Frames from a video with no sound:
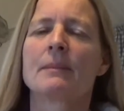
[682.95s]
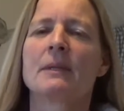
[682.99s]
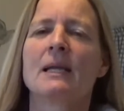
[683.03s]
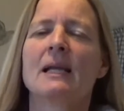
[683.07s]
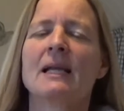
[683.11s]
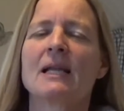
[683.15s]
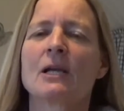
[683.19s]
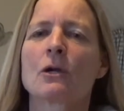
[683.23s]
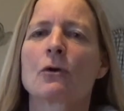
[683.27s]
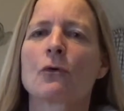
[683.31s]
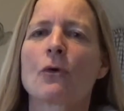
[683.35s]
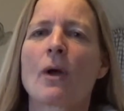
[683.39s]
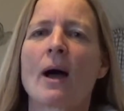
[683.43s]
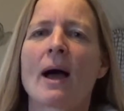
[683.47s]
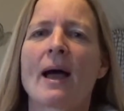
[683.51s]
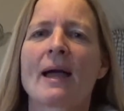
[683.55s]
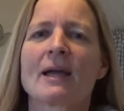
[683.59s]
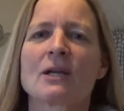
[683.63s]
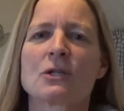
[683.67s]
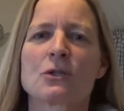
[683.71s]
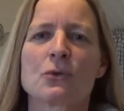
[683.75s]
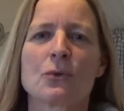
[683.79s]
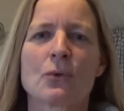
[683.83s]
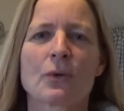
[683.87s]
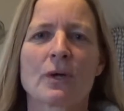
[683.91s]
nearly
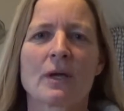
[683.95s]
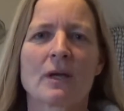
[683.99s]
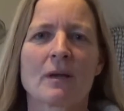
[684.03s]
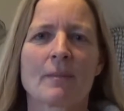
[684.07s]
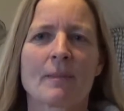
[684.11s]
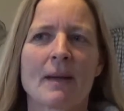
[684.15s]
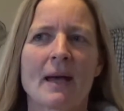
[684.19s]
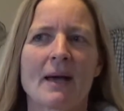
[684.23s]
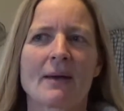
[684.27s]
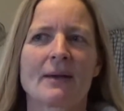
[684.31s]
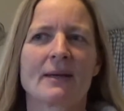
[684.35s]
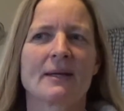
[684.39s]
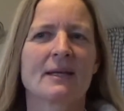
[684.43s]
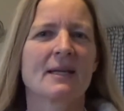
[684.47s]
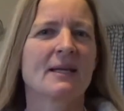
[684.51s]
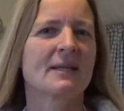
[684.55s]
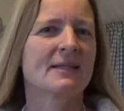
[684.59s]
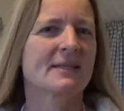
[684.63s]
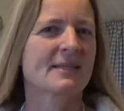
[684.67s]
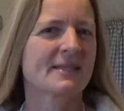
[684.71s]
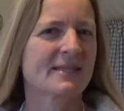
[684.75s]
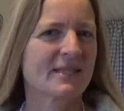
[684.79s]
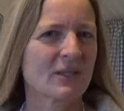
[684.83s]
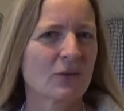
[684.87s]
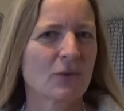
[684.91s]
crying talking about it, it's
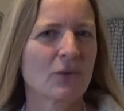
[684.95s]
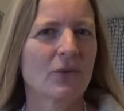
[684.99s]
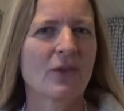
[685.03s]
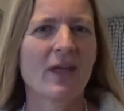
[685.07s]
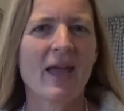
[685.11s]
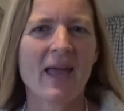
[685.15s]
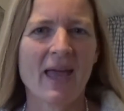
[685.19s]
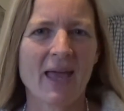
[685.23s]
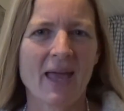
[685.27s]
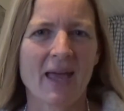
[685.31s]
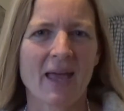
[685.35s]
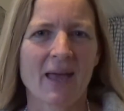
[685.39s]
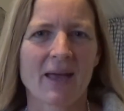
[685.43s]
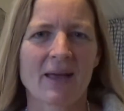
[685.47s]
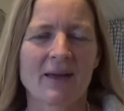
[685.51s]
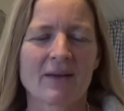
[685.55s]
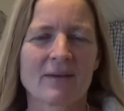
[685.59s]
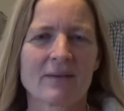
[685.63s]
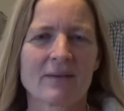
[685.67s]
still there.